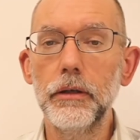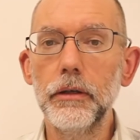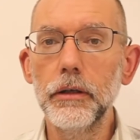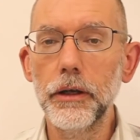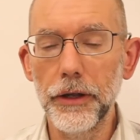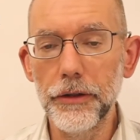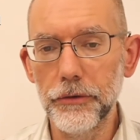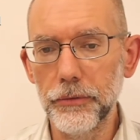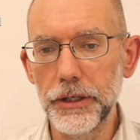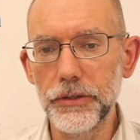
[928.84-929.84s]
Another
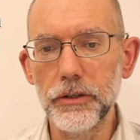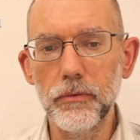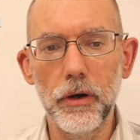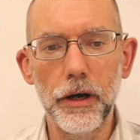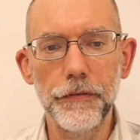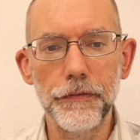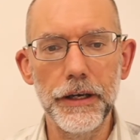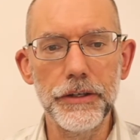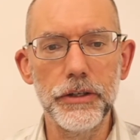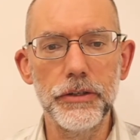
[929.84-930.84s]
reason why
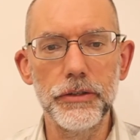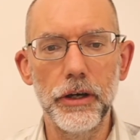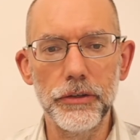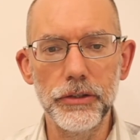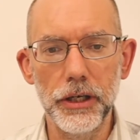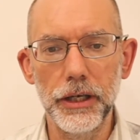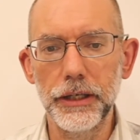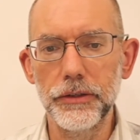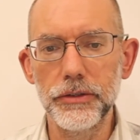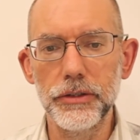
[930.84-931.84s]
faces are
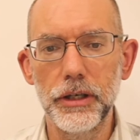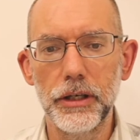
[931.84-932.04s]
changed